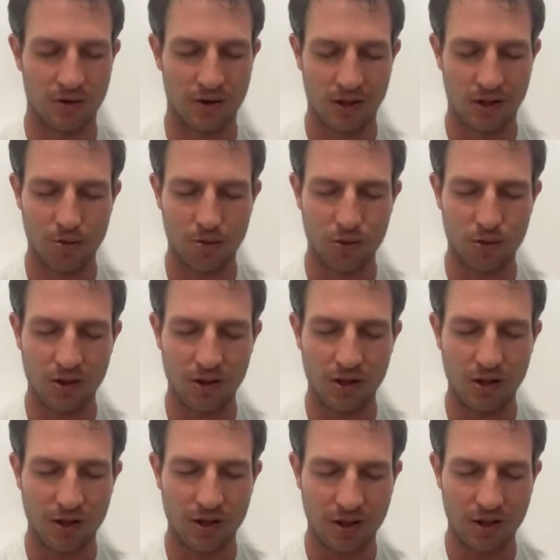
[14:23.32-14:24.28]
When I
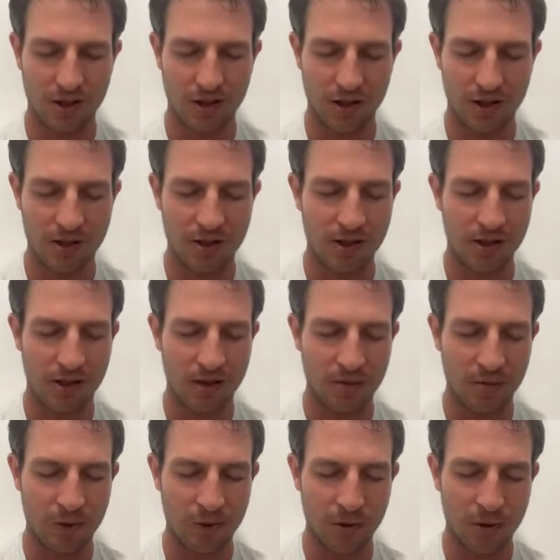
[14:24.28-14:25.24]
breathe in,
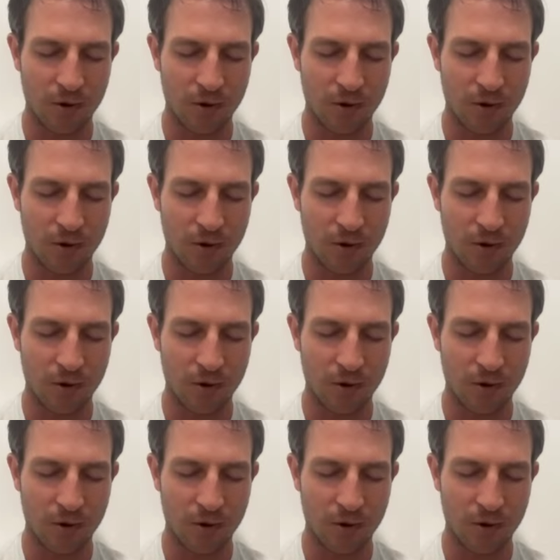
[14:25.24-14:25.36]
I'm